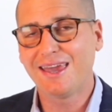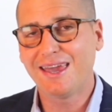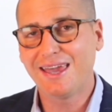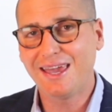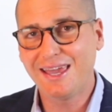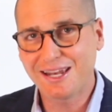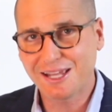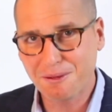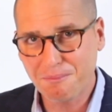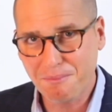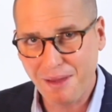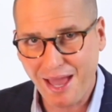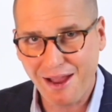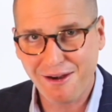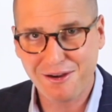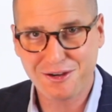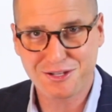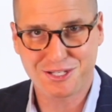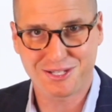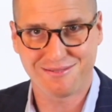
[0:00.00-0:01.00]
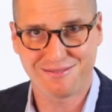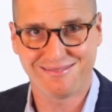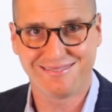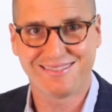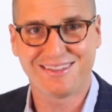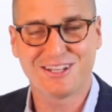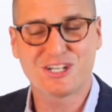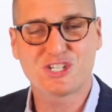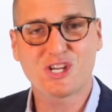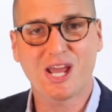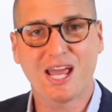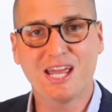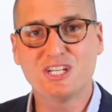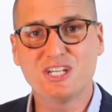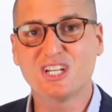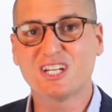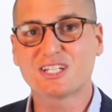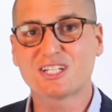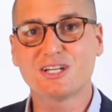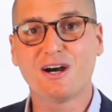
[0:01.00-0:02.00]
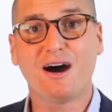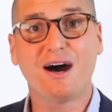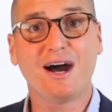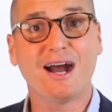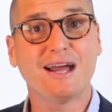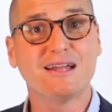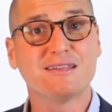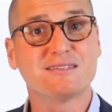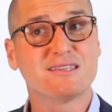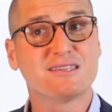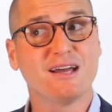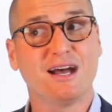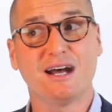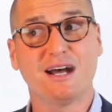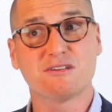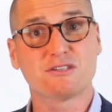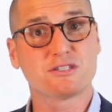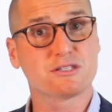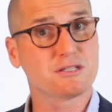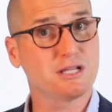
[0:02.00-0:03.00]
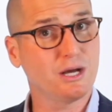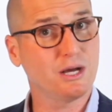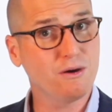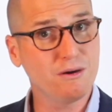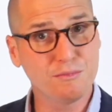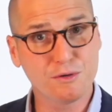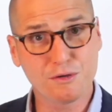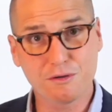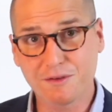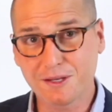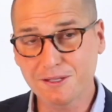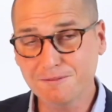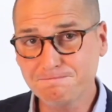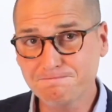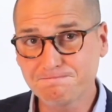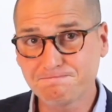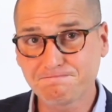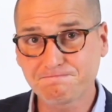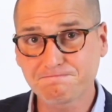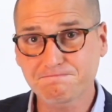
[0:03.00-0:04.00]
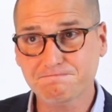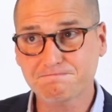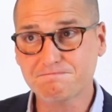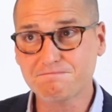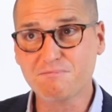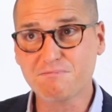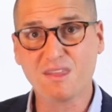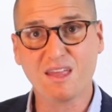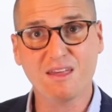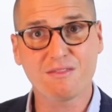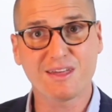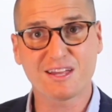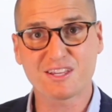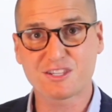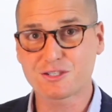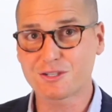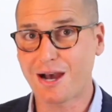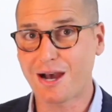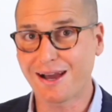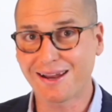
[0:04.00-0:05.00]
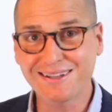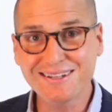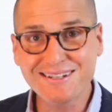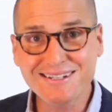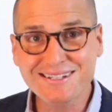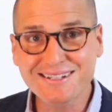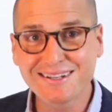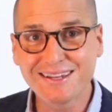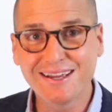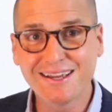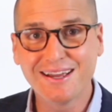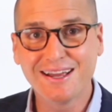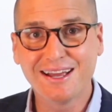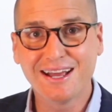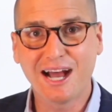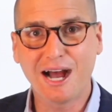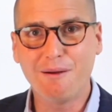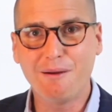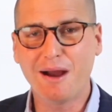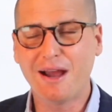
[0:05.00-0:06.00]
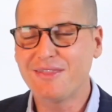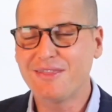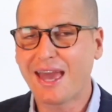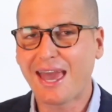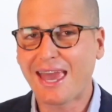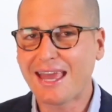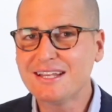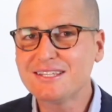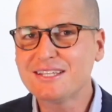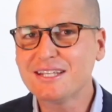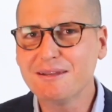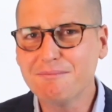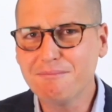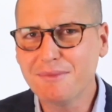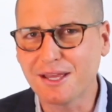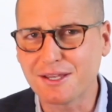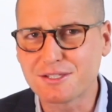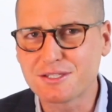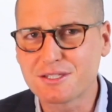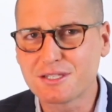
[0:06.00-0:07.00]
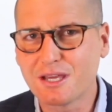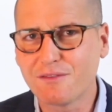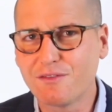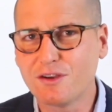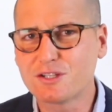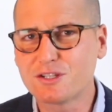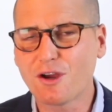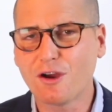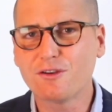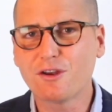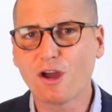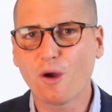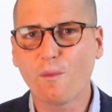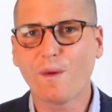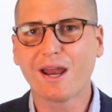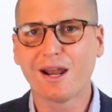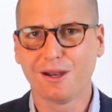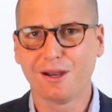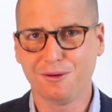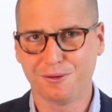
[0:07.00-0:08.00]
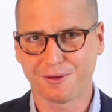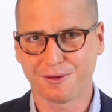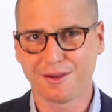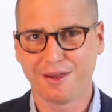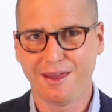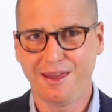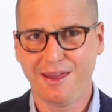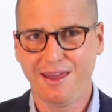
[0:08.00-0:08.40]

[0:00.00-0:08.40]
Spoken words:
In comparison, the changing tides are slower moving, they're silent, and they're easy to miss if you don't know where to look.